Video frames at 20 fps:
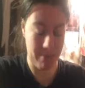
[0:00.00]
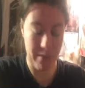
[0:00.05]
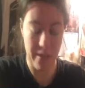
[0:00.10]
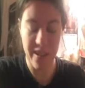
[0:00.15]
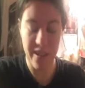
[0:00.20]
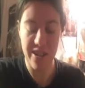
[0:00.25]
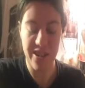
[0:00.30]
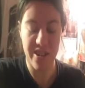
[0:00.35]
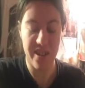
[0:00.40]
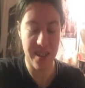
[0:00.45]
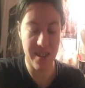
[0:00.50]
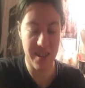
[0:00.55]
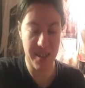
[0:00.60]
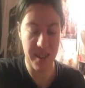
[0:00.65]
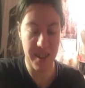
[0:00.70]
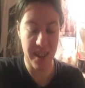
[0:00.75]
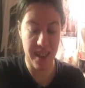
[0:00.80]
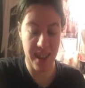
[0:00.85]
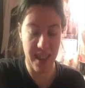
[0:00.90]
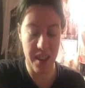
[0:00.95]
I
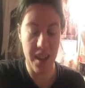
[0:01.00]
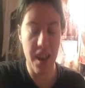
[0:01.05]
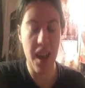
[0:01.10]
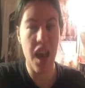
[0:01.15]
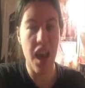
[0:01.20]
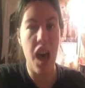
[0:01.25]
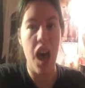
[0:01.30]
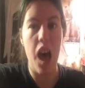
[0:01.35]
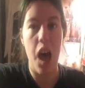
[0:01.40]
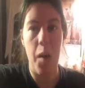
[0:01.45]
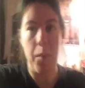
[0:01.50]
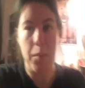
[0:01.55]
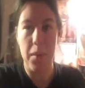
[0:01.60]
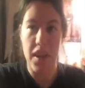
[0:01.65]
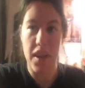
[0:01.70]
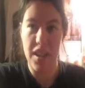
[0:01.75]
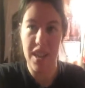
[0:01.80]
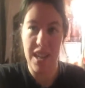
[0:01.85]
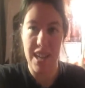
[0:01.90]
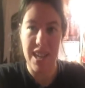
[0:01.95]
apologize about that.
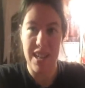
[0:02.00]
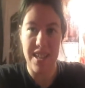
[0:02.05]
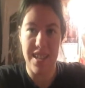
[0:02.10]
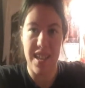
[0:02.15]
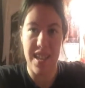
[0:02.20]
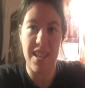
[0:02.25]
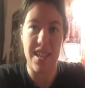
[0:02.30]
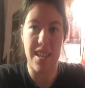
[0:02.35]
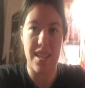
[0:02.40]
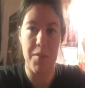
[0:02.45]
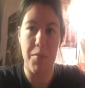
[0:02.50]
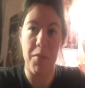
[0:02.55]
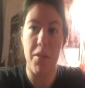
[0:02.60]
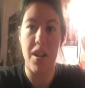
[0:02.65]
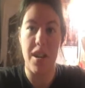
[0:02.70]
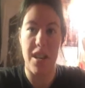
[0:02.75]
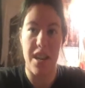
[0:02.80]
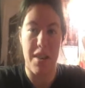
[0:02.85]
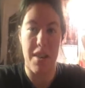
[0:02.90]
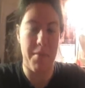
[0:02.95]
But like I said this
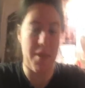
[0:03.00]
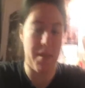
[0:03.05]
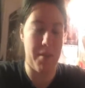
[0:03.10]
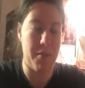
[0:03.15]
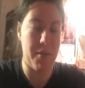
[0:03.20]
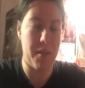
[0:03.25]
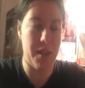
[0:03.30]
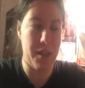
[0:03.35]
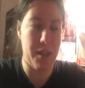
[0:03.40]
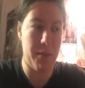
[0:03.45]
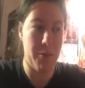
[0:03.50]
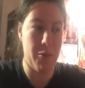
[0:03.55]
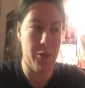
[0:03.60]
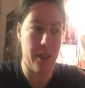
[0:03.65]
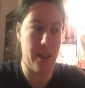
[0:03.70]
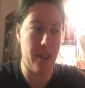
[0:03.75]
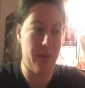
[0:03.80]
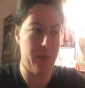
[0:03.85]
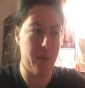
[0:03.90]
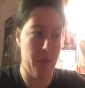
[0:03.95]
morning, I've been really
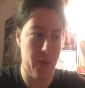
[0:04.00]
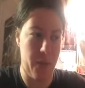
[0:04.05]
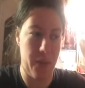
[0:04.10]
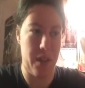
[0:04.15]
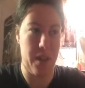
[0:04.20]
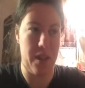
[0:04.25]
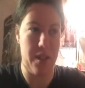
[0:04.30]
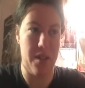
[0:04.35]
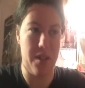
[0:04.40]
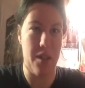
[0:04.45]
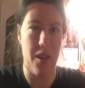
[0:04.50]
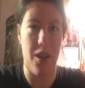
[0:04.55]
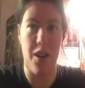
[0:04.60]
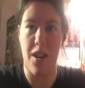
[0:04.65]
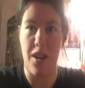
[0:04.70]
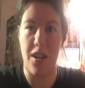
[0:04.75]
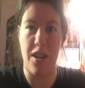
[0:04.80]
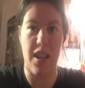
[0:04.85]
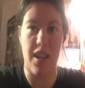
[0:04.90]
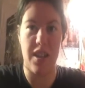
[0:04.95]
trying to focus
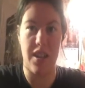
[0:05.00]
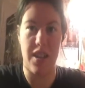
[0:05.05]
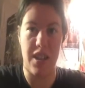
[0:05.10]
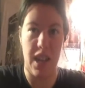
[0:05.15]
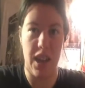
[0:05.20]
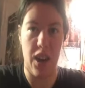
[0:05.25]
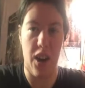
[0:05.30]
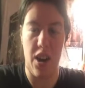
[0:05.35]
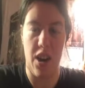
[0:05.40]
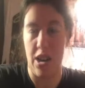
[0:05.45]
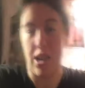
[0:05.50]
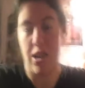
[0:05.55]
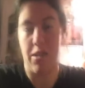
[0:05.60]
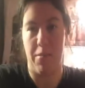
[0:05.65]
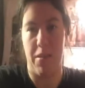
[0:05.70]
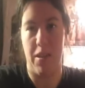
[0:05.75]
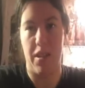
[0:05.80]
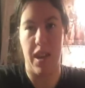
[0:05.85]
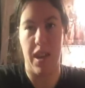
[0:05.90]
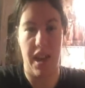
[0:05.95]
on the
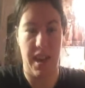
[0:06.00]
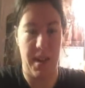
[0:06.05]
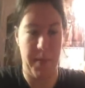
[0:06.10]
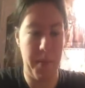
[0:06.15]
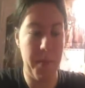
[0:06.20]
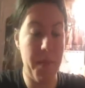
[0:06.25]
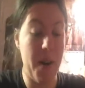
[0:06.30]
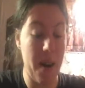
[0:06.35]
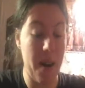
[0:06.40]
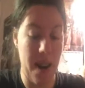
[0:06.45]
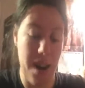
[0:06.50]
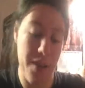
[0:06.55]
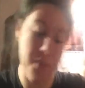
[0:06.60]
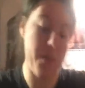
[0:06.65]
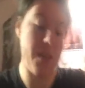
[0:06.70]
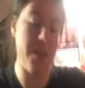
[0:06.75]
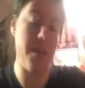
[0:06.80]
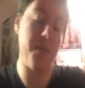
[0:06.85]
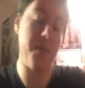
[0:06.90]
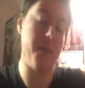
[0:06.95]
audiobook, and I'm about
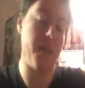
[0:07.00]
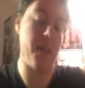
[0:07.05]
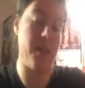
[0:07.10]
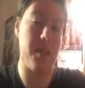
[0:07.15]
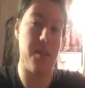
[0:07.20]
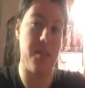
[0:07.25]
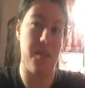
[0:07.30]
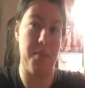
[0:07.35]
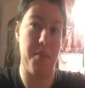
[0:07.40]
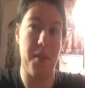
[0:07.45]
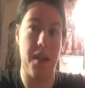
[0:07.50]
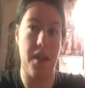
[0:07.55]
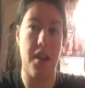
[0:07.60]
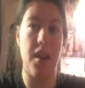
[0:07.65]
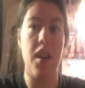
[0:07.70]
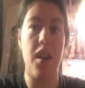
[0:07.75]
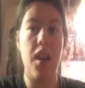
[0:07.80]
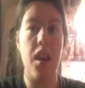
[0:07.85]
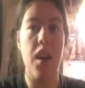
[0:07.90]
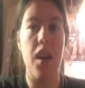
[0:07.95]
halfway done with it, so I
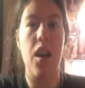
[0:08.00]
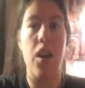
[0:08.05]
made